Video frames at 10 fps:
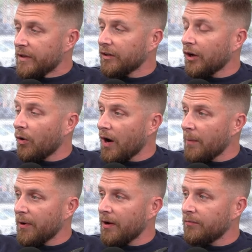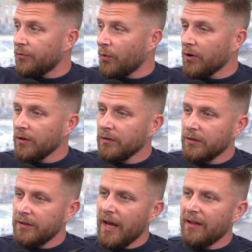Does it go up on 4?
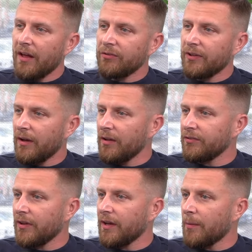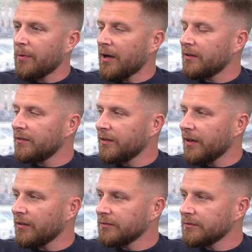Yeah, I'll say up on it. Yeah.